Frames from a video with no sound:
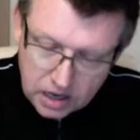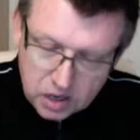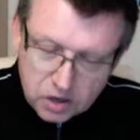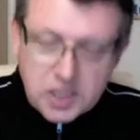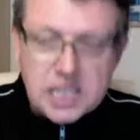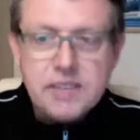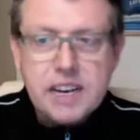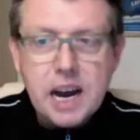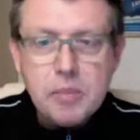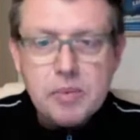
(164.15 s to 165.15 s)
Got to give
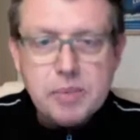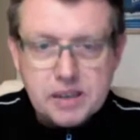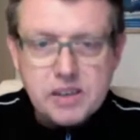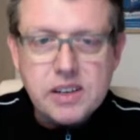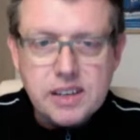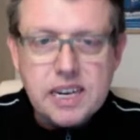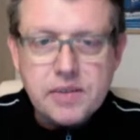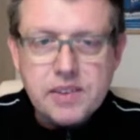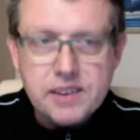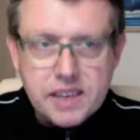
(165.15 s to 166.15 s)
it up because I did
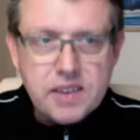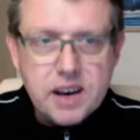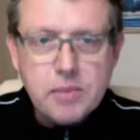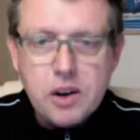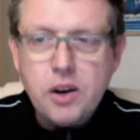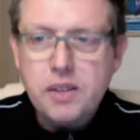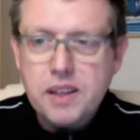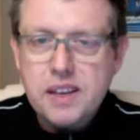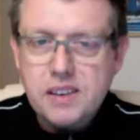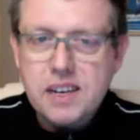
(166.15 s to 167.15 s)
have to give up a lot of
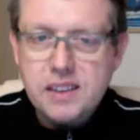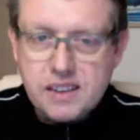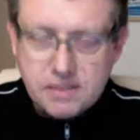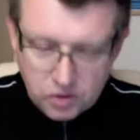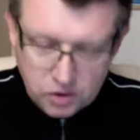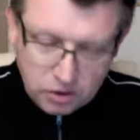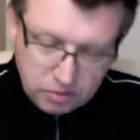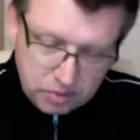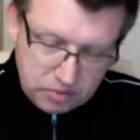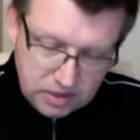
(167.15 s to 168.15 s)
things. I had to
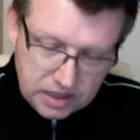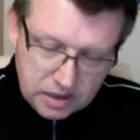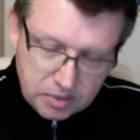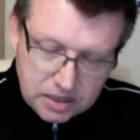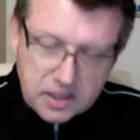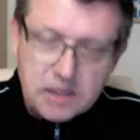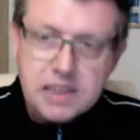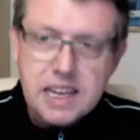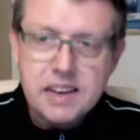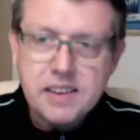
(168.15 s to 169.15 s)
stop, being so
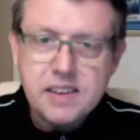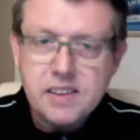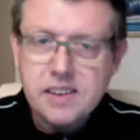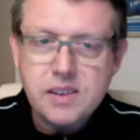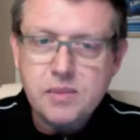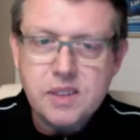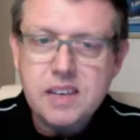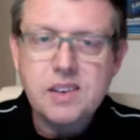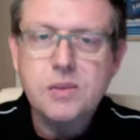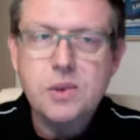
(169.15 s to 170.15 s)
addicted to some
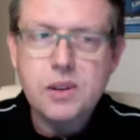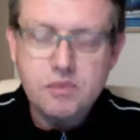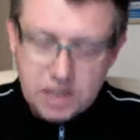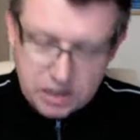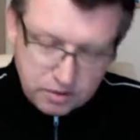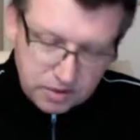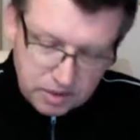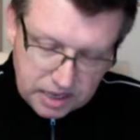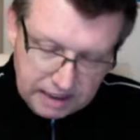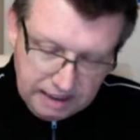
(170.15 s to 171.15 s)
things that weren't really good for
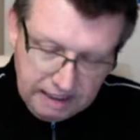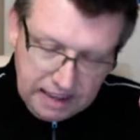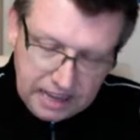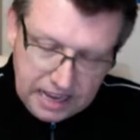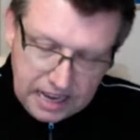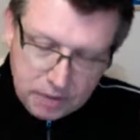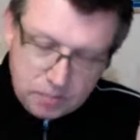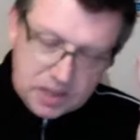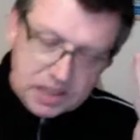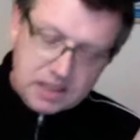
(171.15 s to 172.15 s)
me.
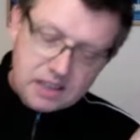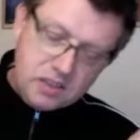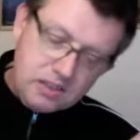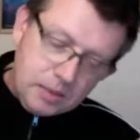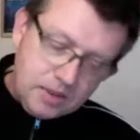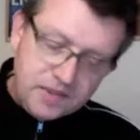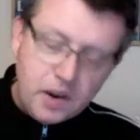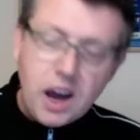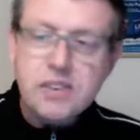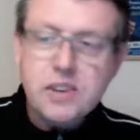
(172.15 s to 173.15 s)
Chapter
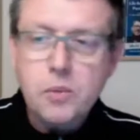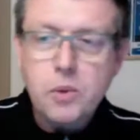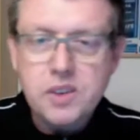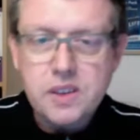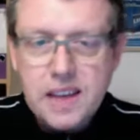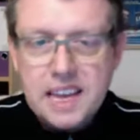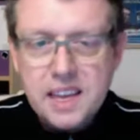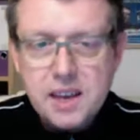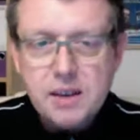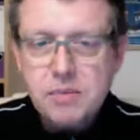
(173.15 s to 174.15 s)
5 is I Want to
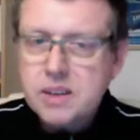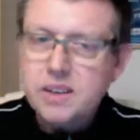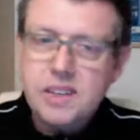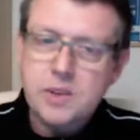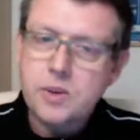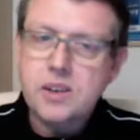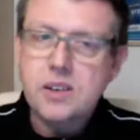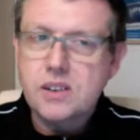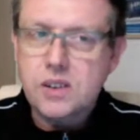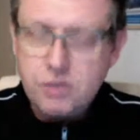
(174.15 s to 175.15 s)
Thank You, because that's when I
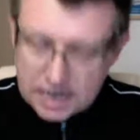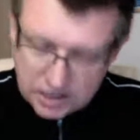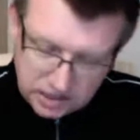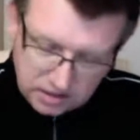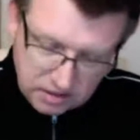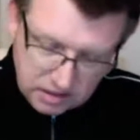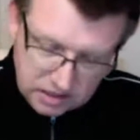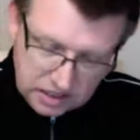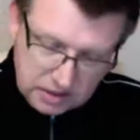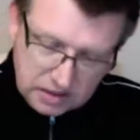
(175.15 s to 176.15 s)
got into gratitude and
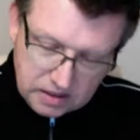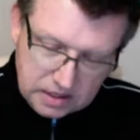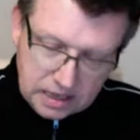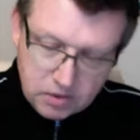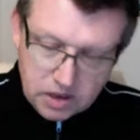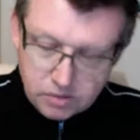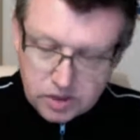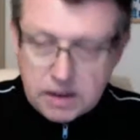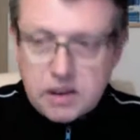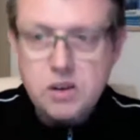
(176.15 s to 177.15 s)
started to understand what was
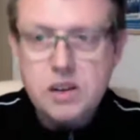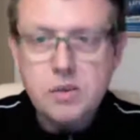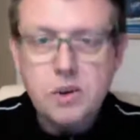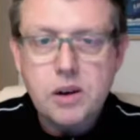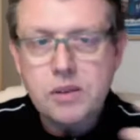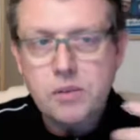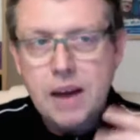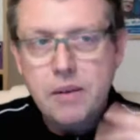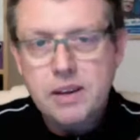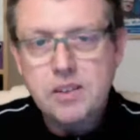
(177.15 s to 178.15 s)
going on in the world and
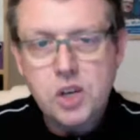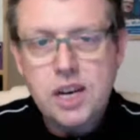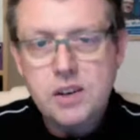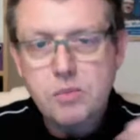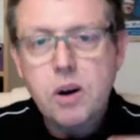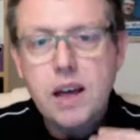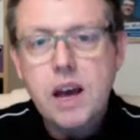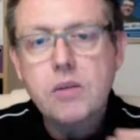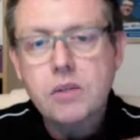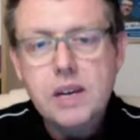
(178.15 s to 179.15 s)
how I could change my
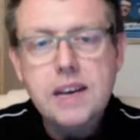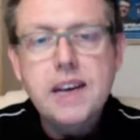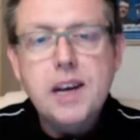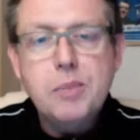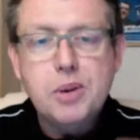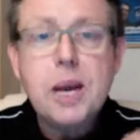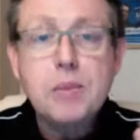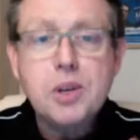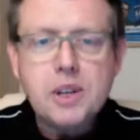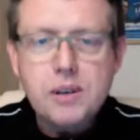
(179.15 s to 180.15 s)
own
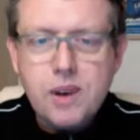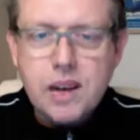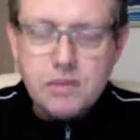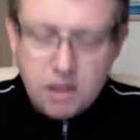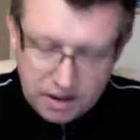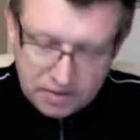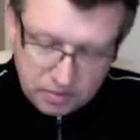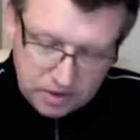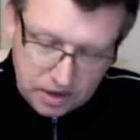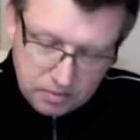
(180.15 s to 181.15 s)
perception and my own life
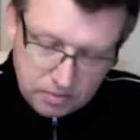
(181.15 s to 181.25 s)
and